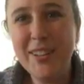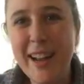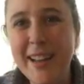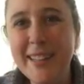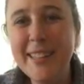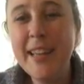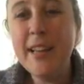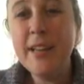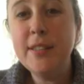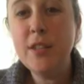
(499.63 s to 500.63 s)
right,
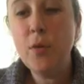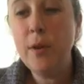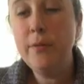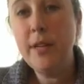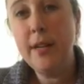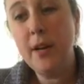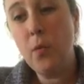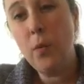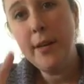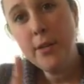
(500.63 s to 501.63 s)
so we've done our
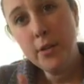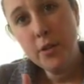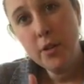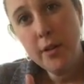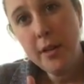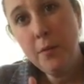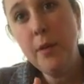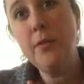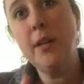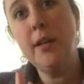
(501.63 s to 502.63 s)
winter tree,
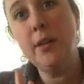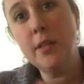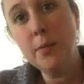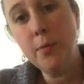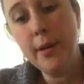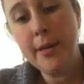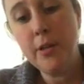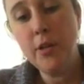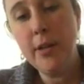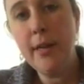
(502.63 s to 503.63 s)
we've done our spring
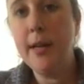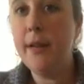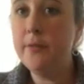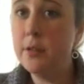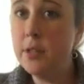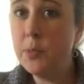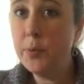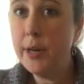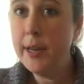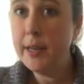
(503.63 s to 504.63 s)
tree, and after
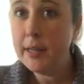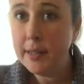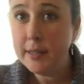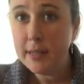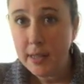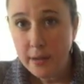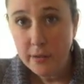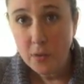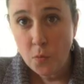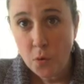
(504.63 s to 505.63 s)
spring it gets
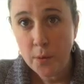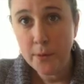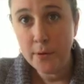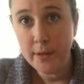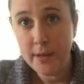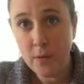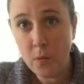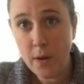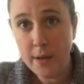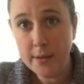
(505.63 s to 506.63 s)
even warmer than it
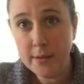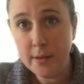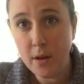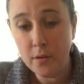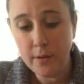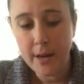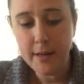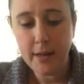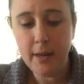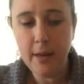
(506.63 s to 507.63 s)
was
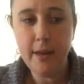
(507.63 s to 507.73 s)
already,